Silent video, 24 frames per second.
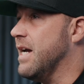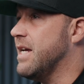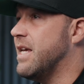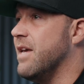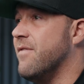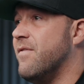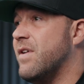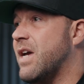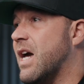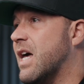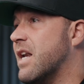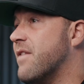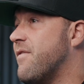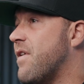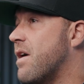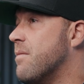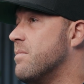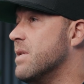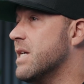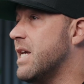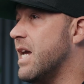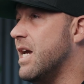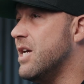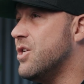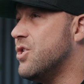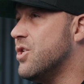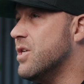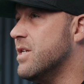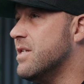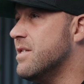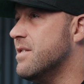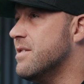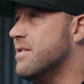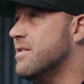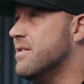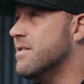giving out of
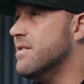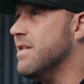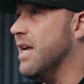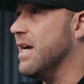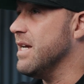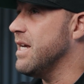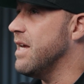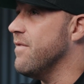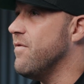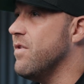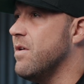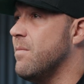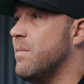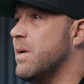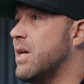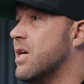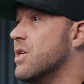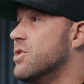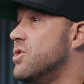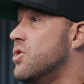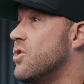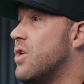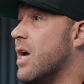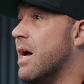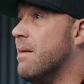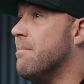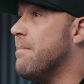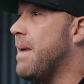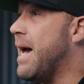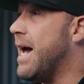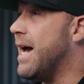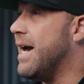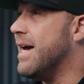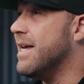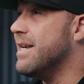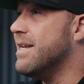obligation, not giving because you got
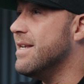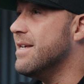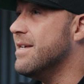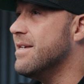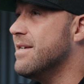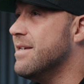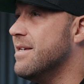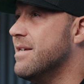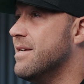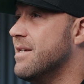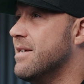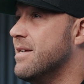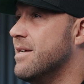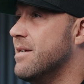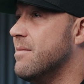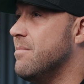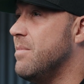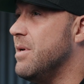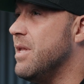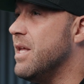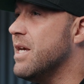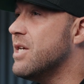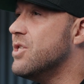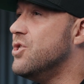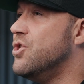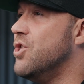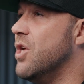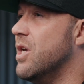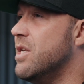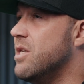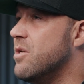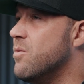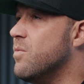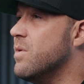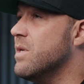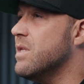mad, but like
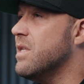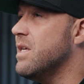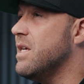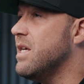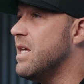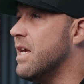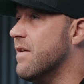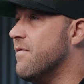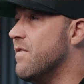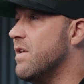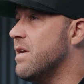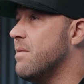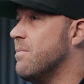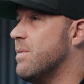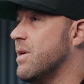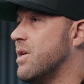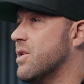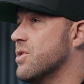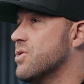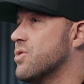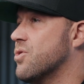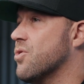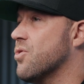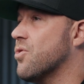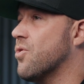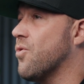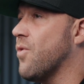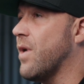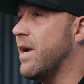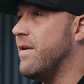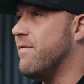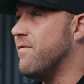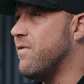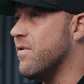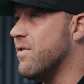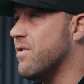genuinely giving because they're
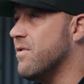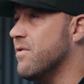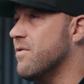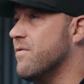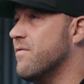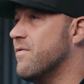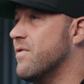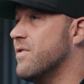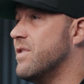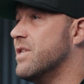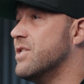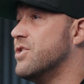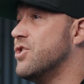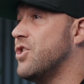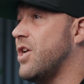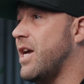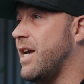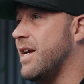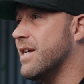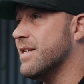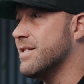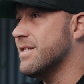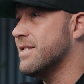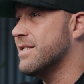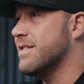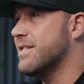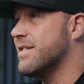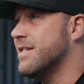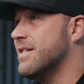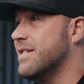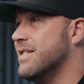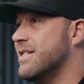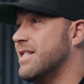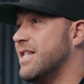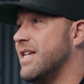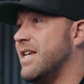grateful for the chance
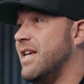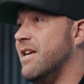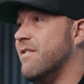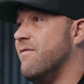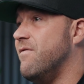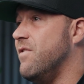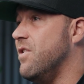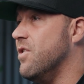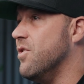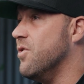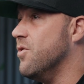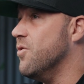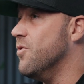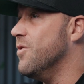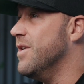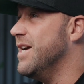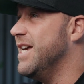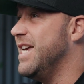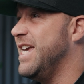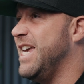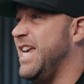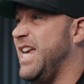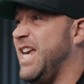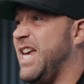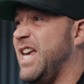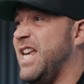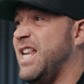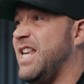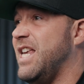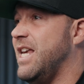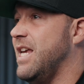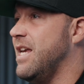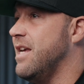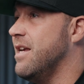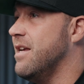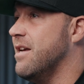to give you
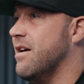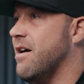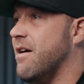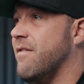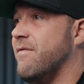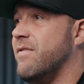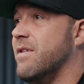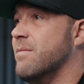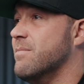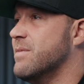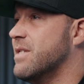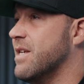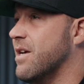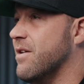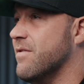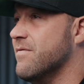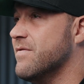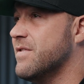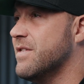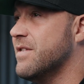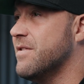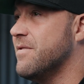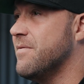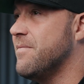any of themselves.